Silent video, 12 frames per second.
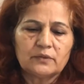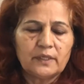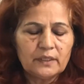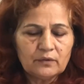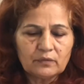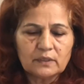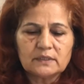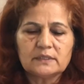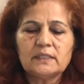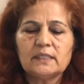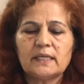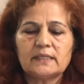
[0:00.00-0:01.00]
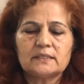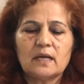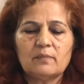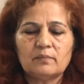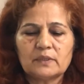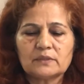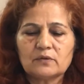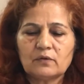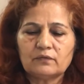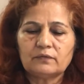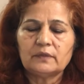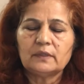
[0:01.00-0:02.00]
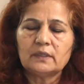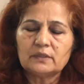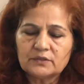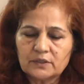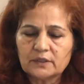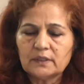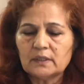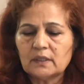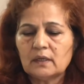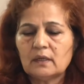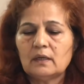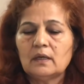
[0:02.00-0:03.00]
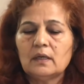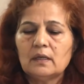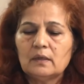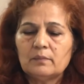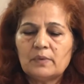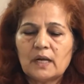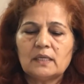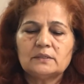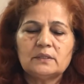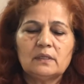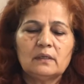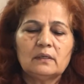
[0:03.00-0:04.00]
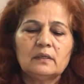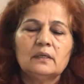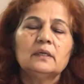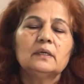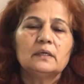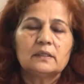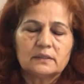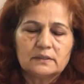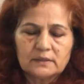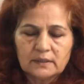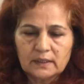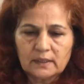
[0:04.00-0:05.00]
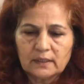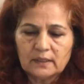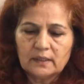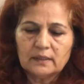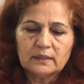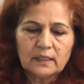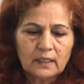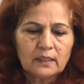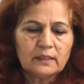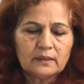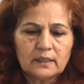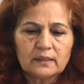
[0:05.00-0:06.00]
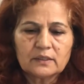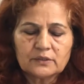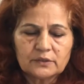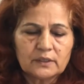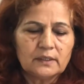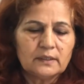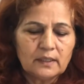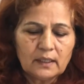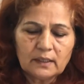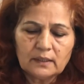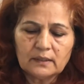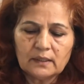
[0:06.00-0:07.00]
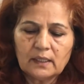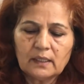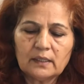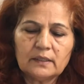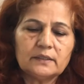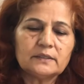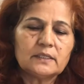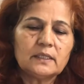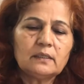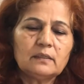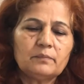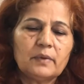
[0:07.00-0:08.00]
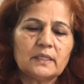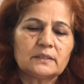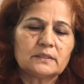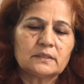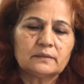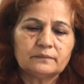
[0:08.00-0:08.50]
And you can see the examples of in Argentina, Brazil, Russia in the recent past.